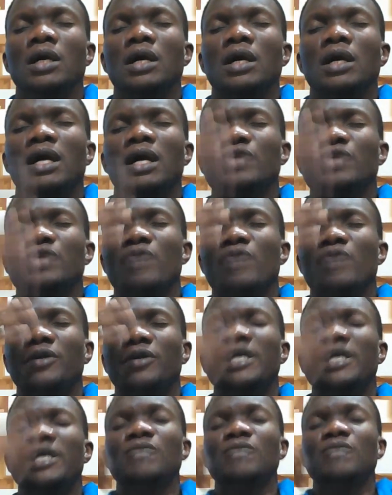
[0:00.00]
and you are
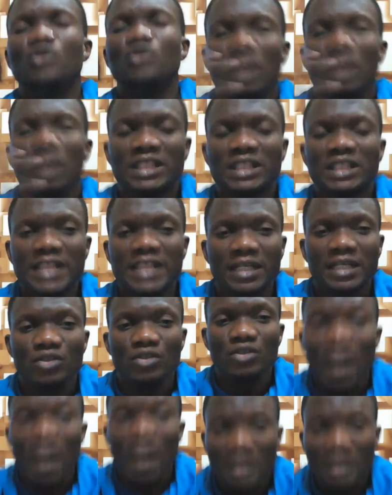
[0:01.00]
not able to exhale.
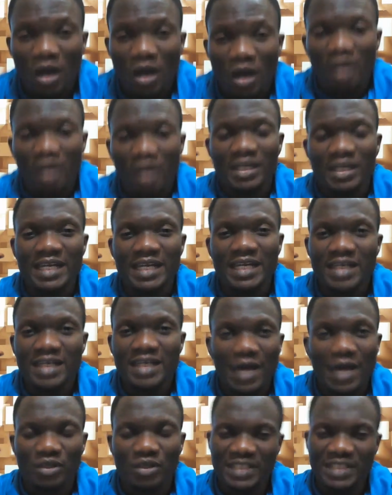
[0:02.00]
You are gone in the
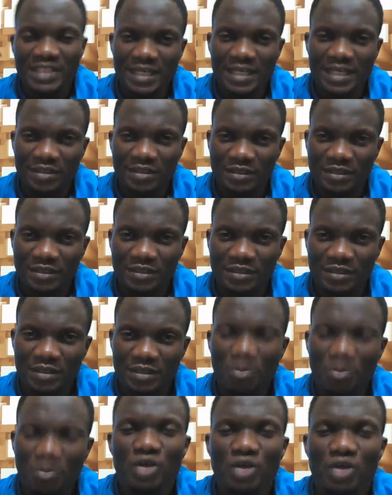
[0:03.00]
nanoseconds.
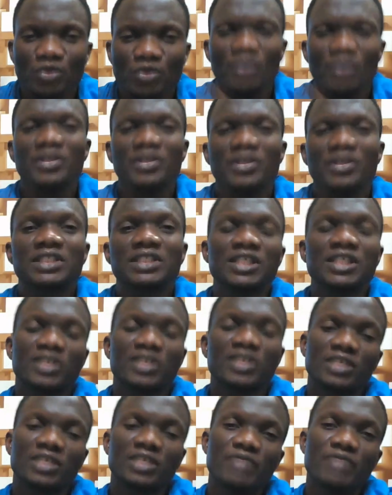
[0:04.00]
But you do these things
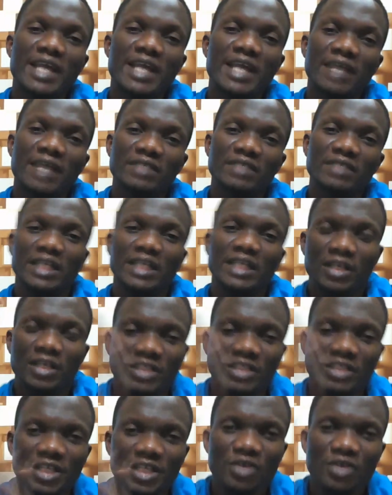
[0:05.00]
successfully every day.
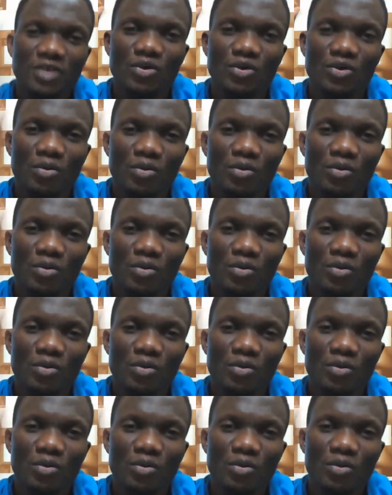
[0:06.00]
Single